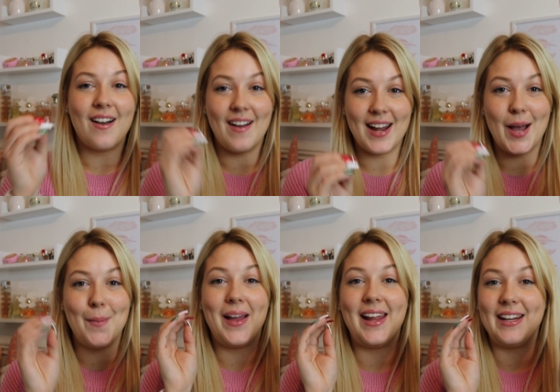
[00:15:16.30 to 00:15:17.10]
I
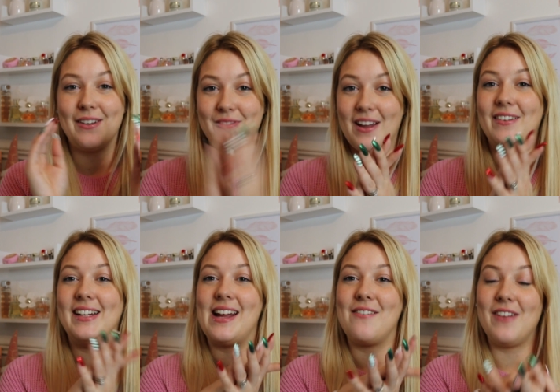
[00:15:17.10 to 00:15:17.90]
am a
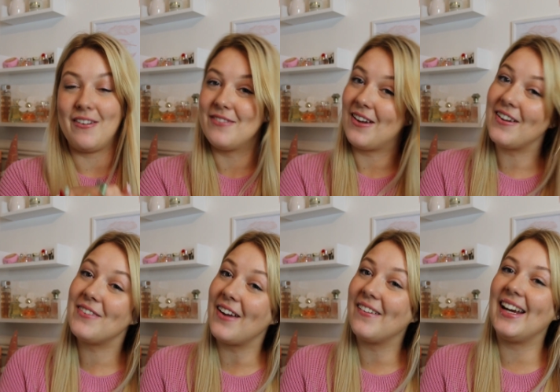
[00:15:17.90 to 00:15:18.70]
very, very, very,
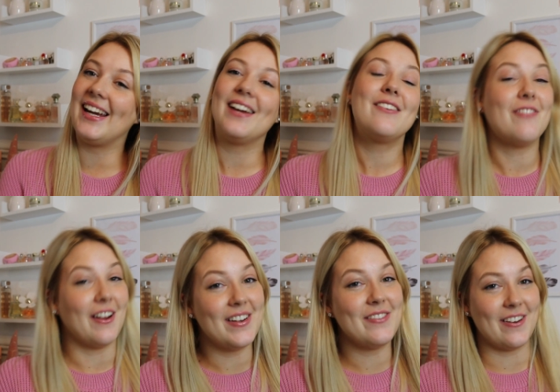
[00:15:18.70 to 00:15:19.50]
very,
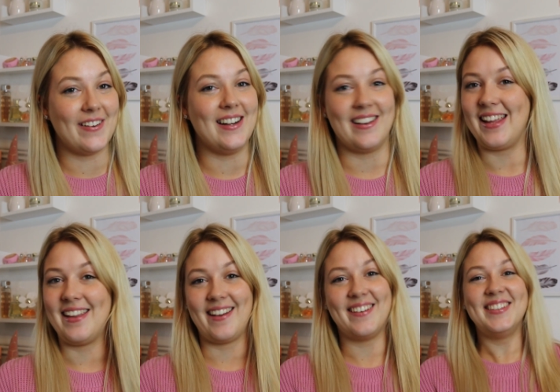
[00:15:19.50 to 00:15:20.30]
very, very lucky
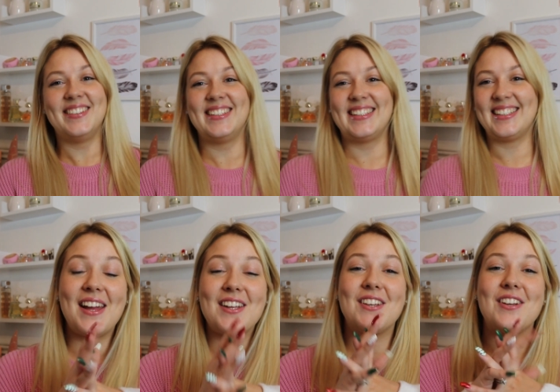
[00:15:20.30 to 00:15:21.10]
girl.
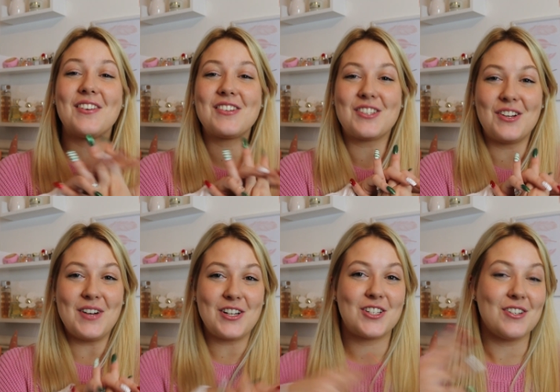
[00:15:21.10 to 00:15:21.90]
Thank you so
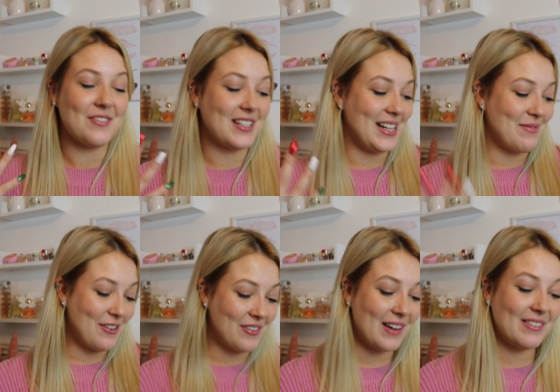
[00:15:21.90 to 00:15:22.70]
much to obviously my
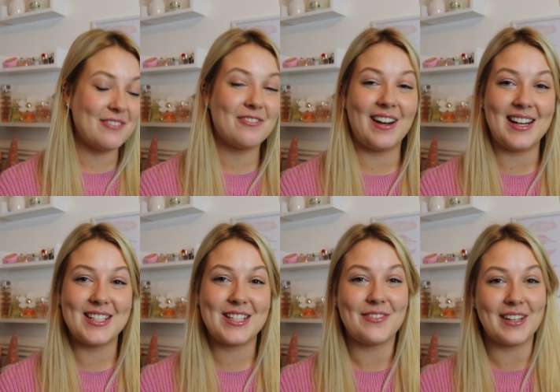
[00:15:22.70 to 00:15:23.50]
family and
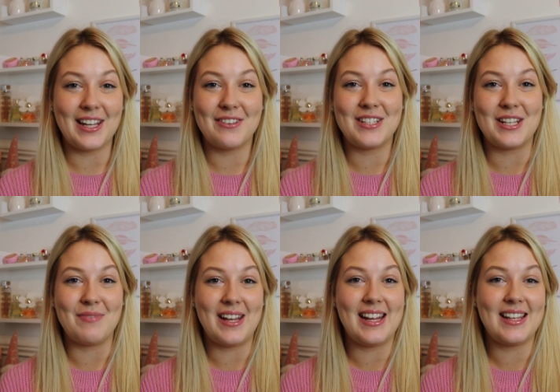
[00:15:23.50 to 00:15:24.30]
friends for gifting
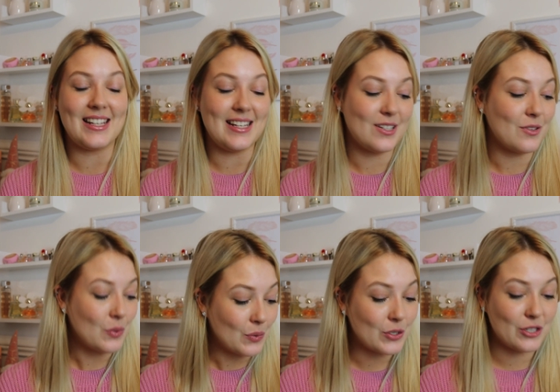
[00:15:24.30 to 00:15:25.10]
me these
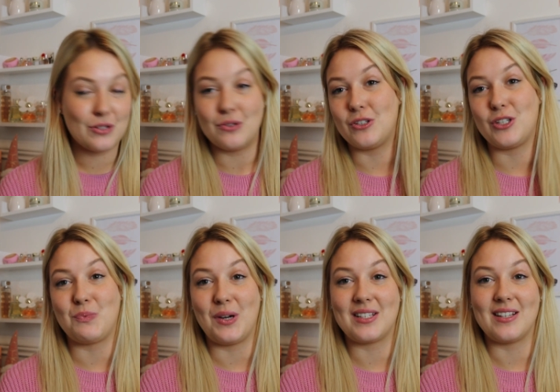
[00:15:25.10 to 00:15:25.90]
gorgeous, gorgeous
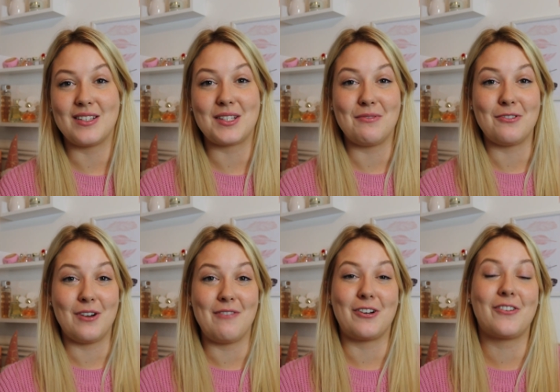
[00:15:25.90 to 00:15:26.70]
presents. I'm
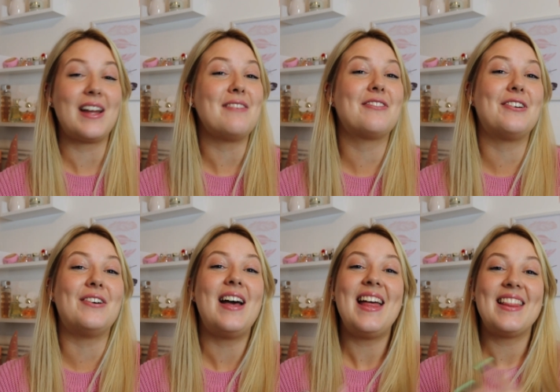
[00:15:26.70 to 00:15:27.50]
forever grateful.